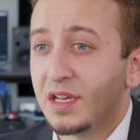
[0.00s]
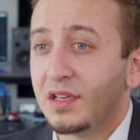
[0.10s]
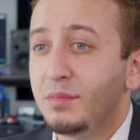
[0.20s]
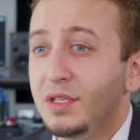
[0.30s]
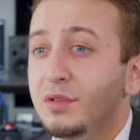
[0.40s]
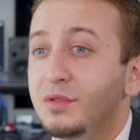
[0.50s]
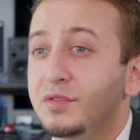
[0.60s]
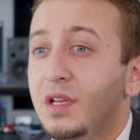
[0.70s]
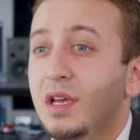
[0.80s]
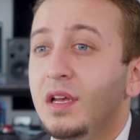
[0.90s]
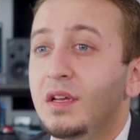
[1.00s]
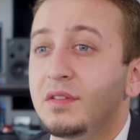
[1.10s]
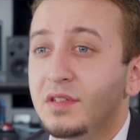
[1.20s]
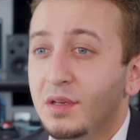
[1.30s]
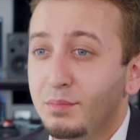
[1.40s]
that can be used
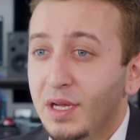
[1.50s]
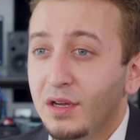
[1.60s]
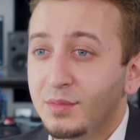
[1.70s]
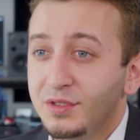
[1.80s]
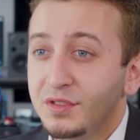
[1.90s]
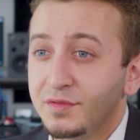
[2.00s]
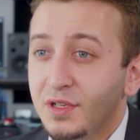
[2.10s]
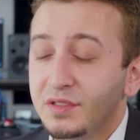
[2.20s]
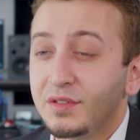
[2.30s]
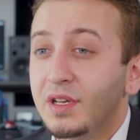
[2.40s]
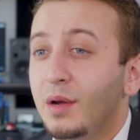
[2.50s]
to compare images forensically.